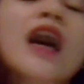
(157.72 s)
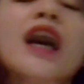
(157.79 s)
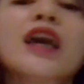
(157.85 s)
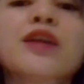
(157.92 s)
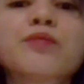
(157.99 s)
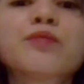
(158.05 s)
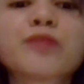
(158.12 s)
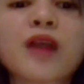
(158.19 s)

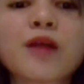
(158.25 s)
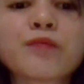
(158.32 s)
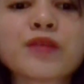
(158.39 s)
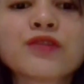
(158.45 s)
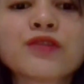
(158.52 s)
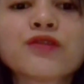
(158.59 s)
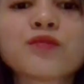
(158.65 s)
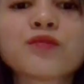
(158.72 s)
Improper
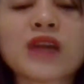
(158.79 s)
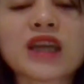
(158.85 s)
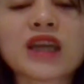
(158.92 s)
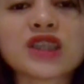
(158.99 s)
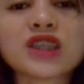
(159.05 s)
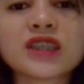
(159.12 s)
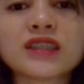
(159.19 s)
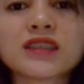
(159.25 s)

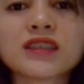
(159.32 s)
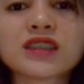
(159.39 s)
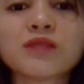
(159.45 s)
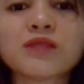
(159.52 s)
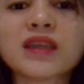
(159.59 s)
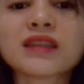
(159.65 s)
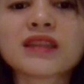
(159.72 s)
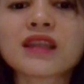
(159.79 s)
toothbrushing,
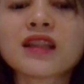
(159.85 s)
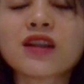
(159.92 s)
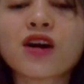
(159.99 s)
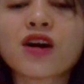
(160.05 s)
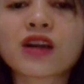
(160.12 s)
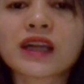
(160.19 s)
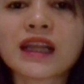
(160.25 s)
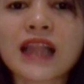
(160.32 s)
detrimental
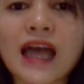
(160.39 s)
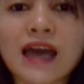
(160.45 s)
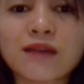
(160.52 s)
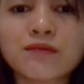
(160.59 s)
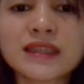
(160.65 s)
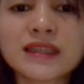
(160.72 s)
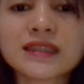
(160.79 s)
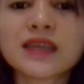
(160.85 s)
oral
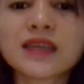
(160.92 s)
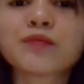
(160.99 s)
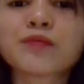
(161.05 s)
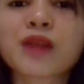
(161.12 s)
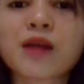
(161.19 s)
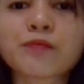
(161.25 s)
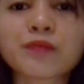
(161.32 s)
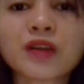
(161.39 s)
habits,
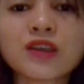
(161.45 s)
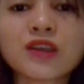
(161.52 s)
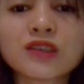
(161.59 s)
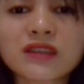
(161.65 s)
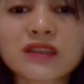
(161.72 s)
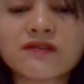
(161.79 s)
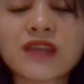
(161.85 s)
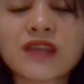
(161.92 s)
improper use
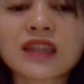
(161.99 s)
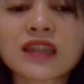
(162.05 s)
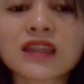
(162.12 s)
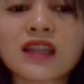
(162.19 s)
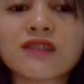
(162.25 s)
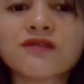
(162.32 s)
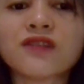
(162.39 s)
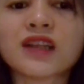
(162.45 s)
of dental
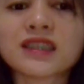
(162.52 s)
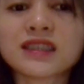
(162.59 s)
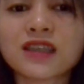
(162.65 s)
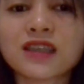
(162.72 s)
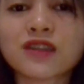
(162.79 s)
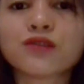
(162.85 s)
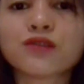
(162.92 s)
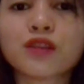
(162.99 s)
floss
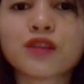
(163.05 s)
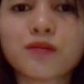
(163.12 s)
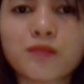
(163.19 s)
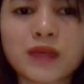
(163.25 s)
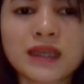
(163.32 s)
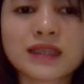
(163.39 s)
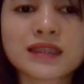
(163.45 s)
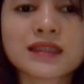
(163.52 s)
and
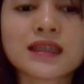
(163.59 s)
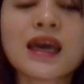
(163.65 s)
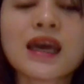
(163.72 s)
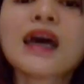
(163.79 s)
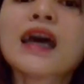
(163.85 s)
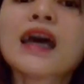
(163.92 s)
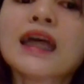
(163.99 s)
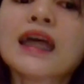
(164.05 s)
toothpicks.
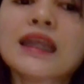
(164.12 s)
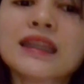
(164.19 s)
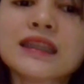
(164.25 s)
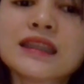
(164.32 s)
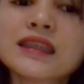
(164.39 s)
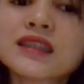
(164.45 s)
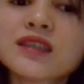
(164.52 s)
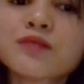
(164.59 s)
And it
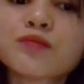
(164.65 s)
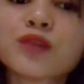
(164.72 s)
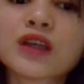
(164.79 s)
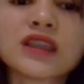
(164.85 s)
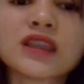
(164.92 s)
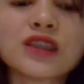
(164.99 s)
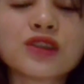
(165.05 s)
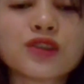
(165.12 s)
is
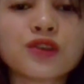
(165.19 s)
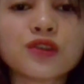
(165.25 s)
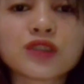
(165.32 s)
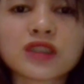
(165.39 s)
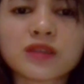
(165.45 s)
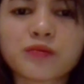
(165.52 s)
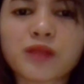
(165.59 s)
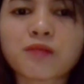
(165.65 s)
important to use the
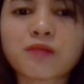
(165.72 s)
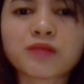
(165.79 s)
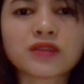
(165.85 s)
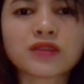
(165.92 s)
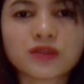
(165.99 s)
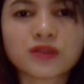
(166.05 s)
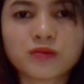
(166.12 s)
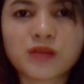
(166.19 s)
proper
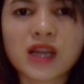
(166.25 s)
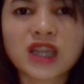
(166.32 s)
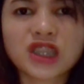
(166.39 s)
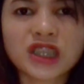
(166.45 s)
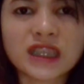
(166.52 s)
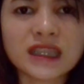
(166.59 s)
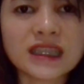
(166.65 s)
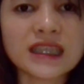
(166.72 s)

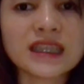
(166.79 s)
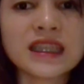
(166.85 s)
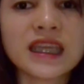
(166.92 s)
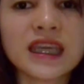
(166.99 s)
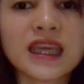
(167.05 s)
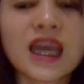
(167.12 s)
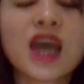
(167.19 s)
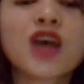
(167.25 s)
toothbrushing technique.
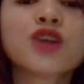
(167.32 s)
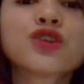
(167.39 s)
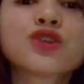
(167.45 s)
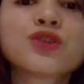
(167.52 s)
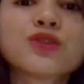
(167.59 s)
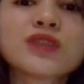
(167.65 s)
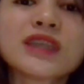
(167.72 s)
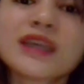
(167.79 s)

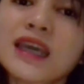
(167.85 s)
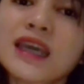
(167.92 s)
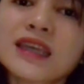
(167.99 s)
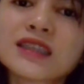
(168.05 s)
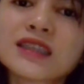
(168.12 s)
Choosing a